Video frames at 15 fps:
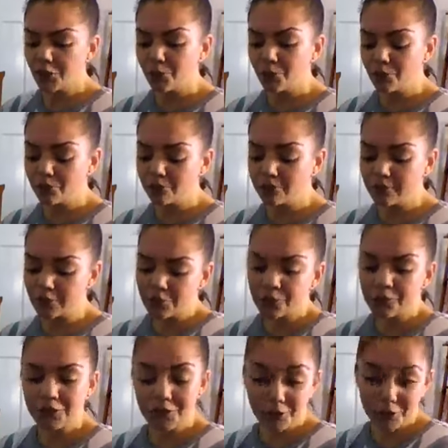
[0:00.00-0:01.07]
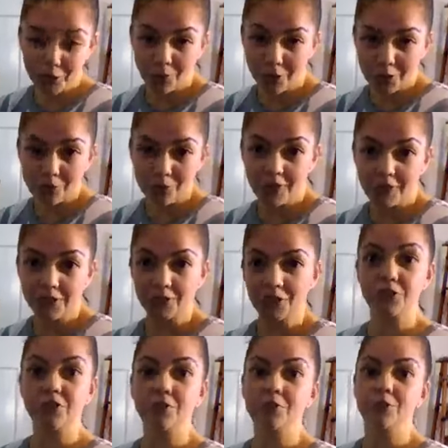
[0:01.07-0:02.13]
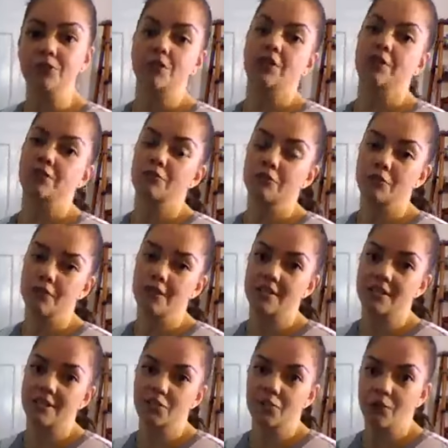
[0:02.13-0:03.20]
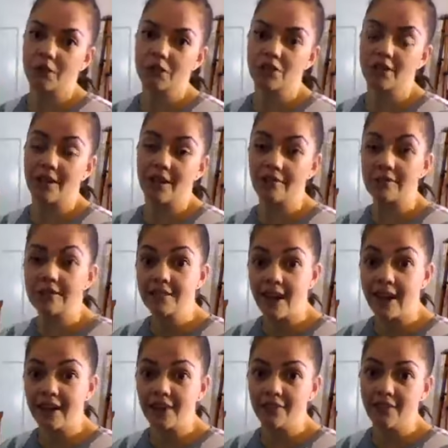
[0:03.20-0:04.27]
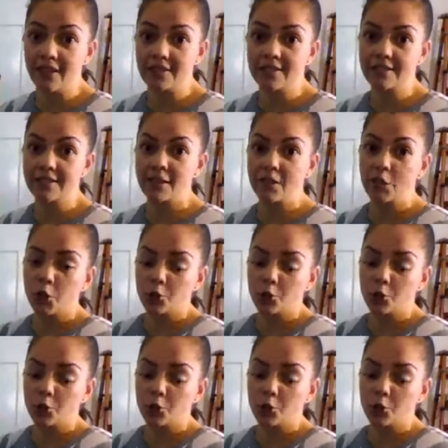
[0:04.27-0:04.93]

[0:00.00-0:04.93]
you know, there's only so much we can do to control the situation outside of us,